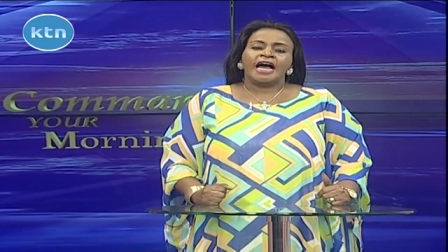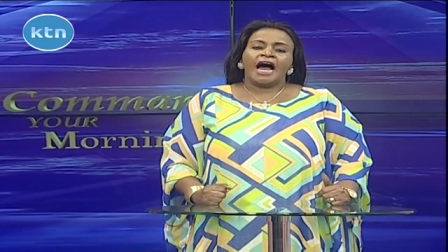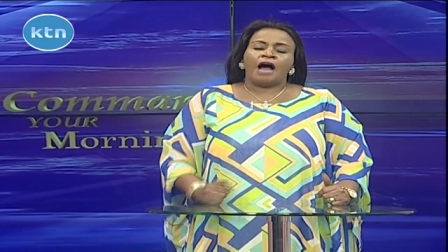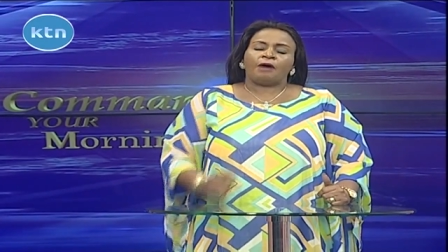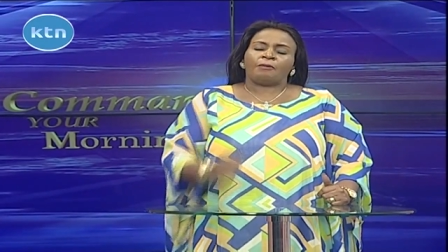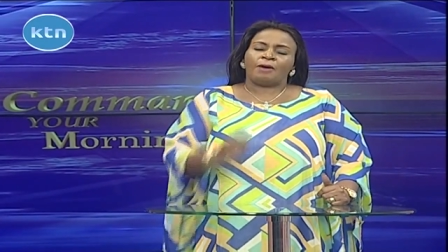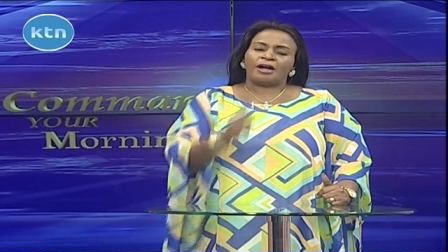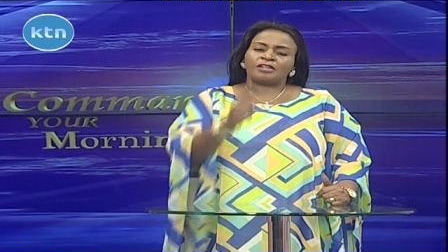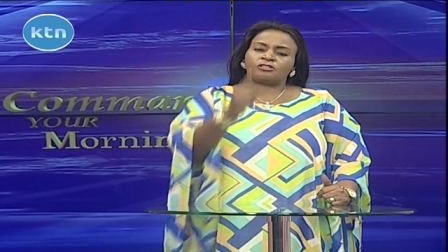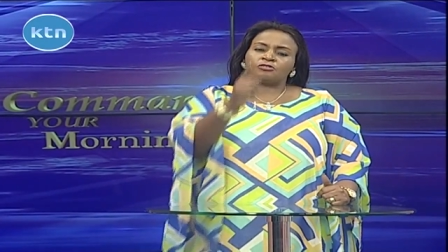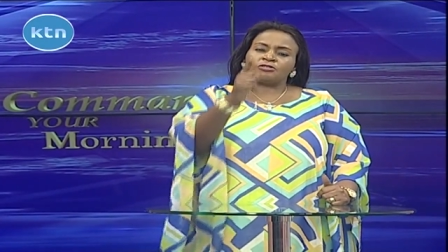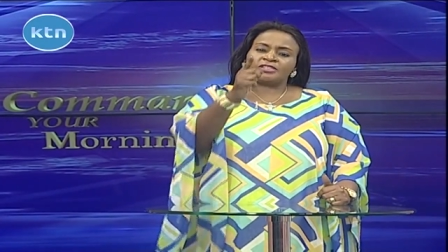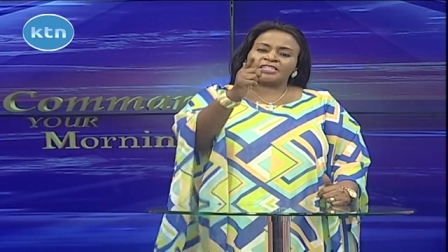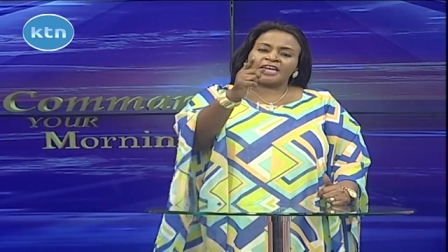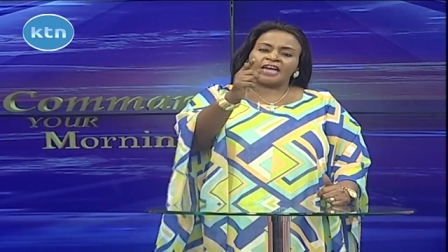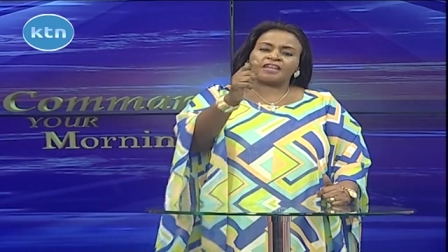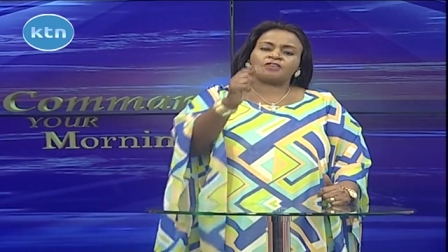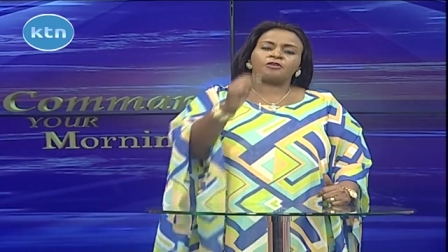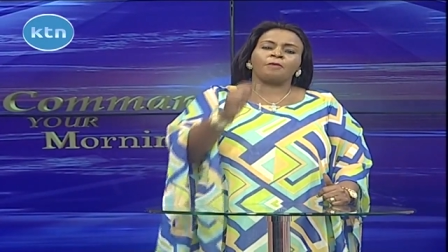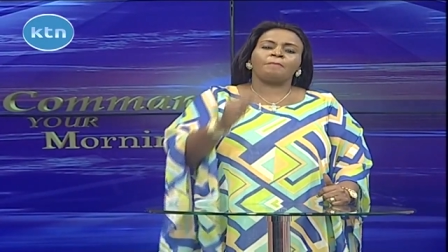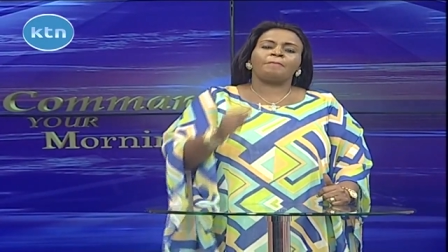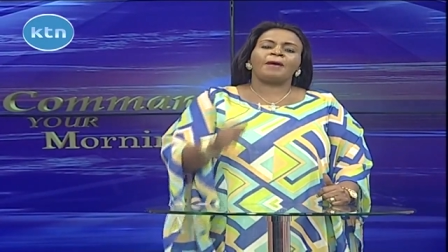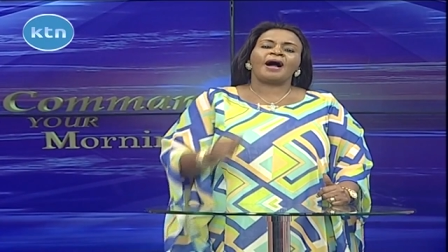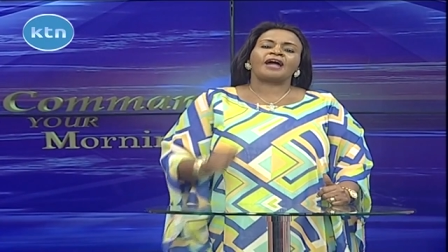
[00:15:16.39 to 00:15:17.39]
I want to
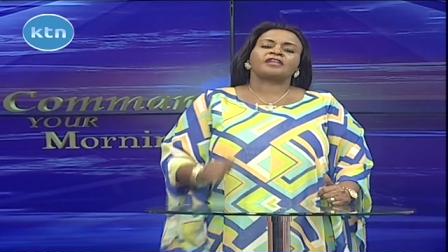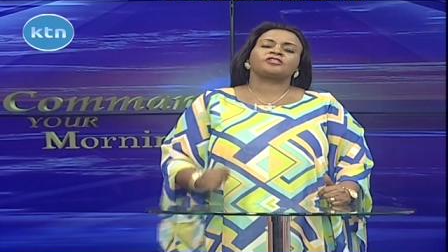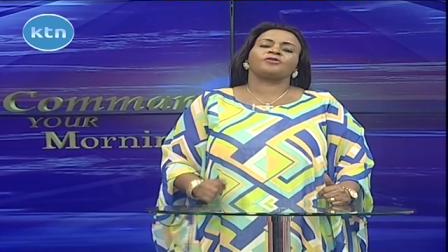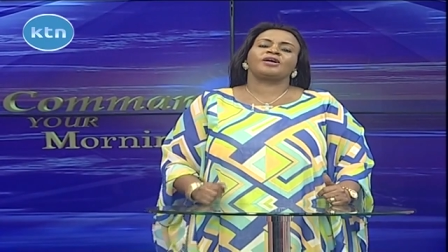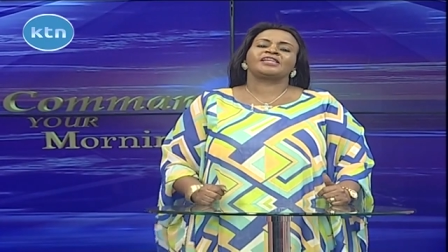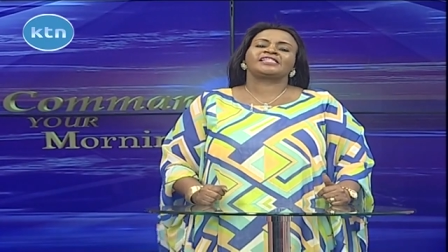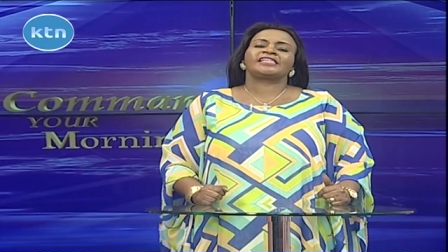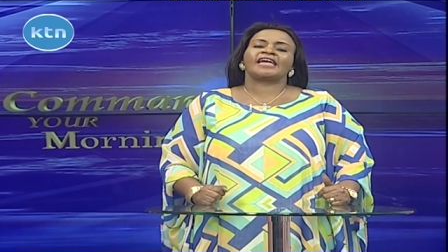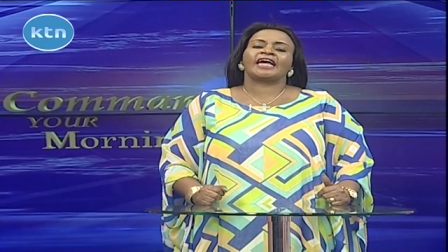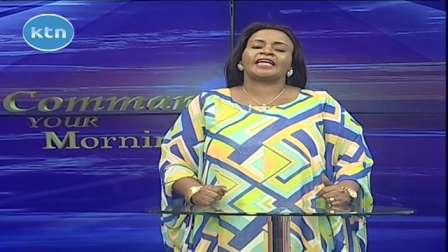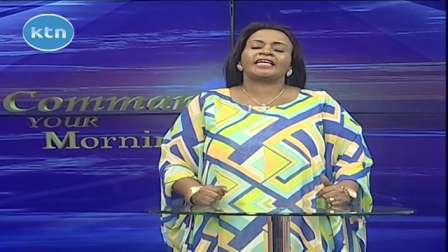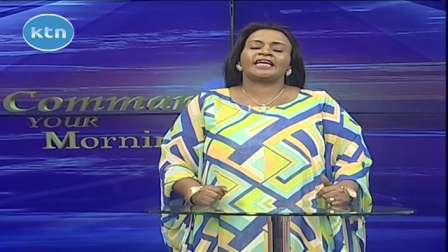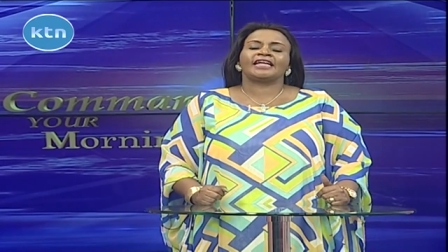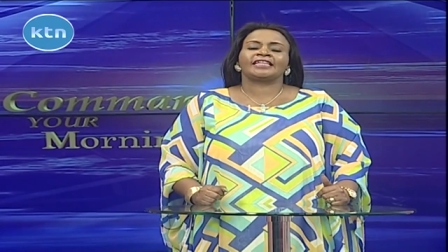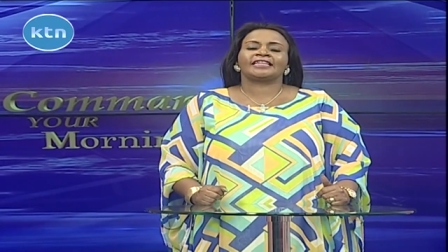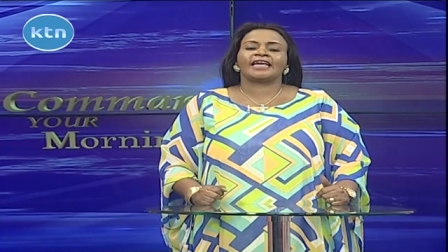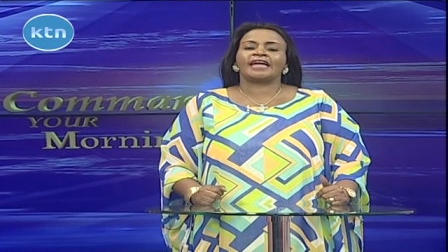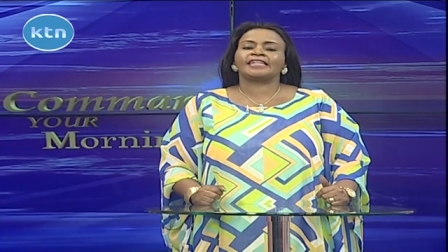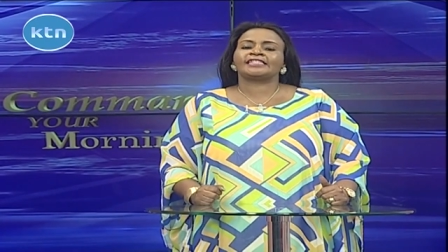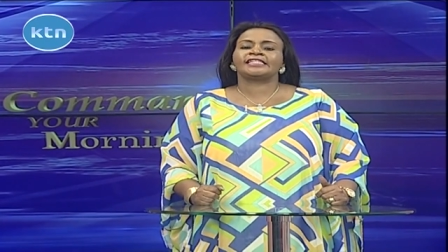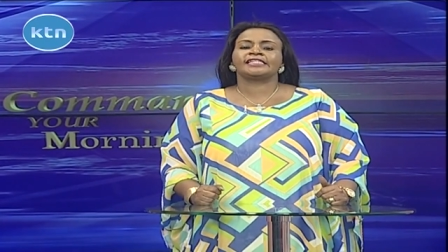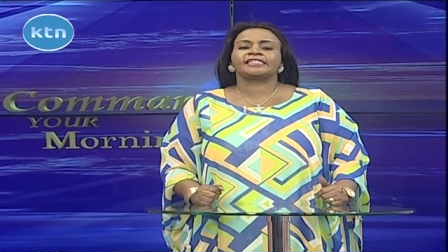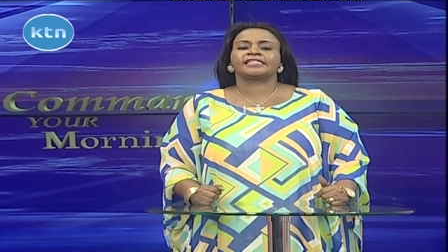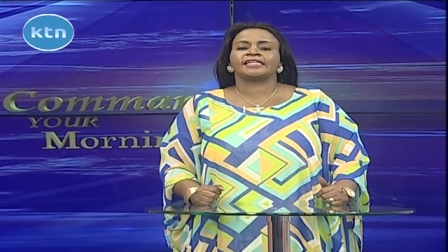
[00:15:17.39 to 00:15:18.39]
take you back to Ezekiel
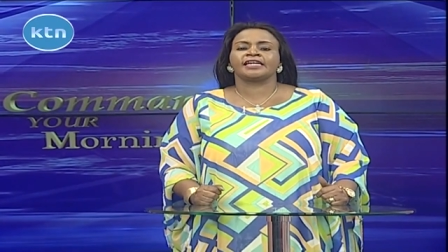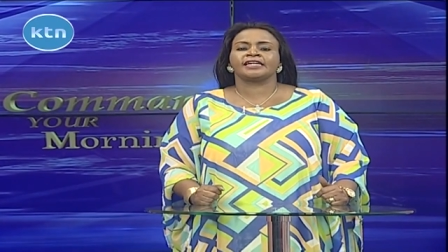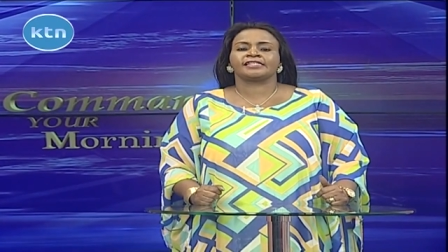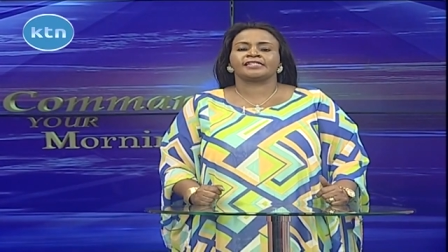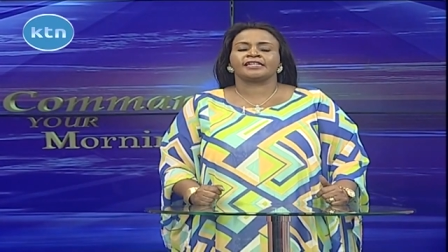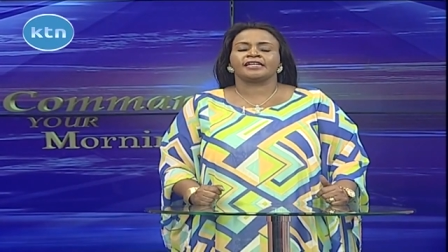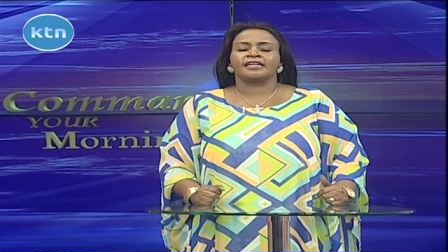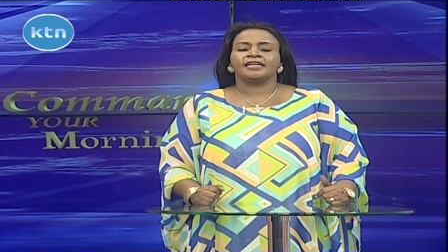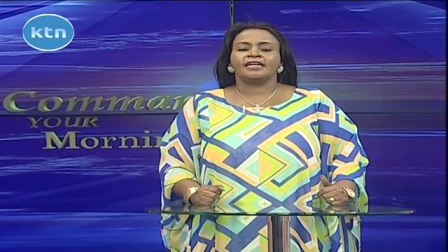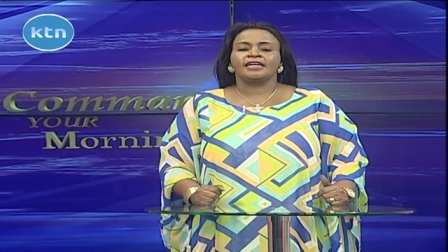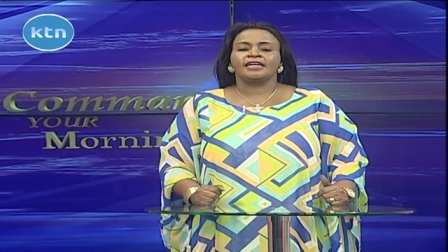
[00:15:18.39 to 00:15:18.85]
36,